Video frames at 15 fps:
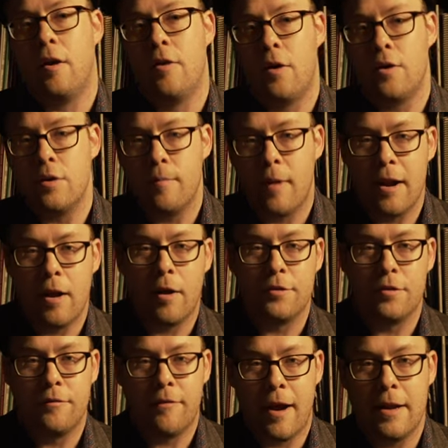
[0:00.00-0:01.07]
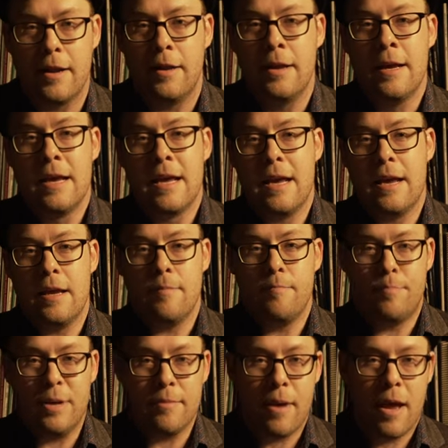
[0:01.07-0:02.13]
although you might also find it
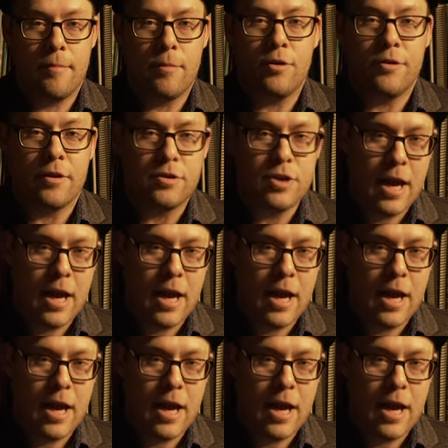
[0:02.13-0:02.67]
in big band music,